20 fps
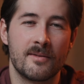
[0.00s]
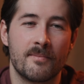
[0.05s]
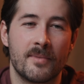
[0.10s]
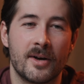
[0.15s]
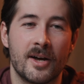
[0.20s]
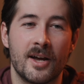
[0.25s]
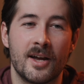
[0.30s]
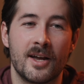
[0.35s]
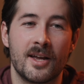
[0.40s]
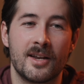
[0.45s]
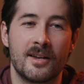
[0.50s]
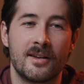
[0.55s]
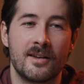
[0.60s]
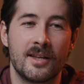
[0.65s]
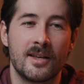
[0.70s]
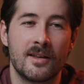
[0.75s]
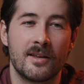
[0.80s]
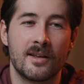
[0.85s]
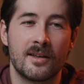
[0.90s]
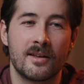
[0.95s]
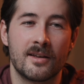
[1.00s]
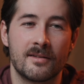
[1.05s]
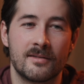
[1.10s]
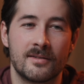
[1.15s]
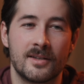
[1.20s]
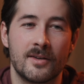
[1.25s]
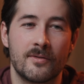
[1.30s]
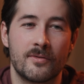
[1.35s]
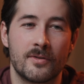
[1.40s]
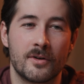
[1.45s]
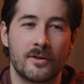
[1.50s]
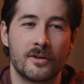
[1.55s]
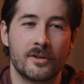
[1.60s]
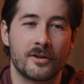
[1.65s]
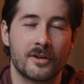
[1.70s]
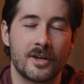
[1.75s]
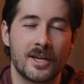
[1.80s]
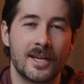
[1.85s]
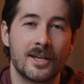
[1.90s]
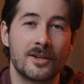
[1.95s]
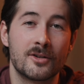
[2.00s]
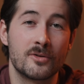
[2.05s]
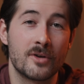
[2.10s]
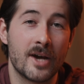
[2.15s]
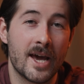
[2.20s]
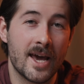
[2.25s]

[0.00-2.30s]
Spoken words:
But if you're looking into